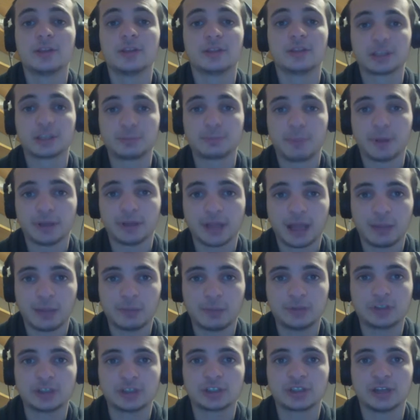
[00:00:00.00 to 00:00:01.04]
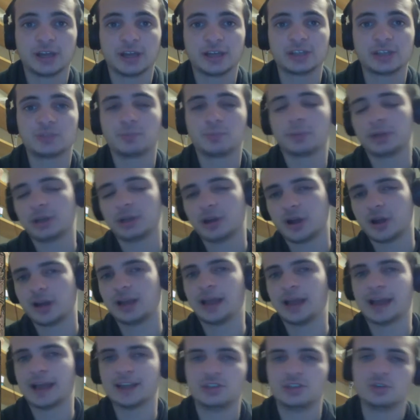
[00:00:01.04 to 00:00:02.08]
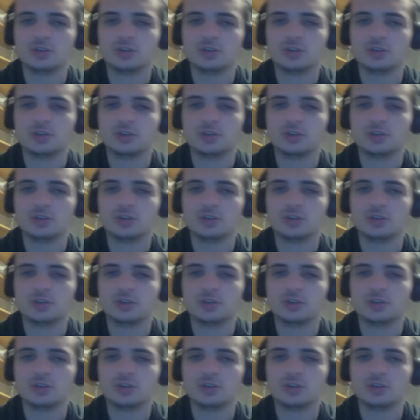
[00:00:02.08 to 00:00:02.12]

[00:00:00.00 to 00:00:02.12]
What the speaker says: The spell damage is nice, but not as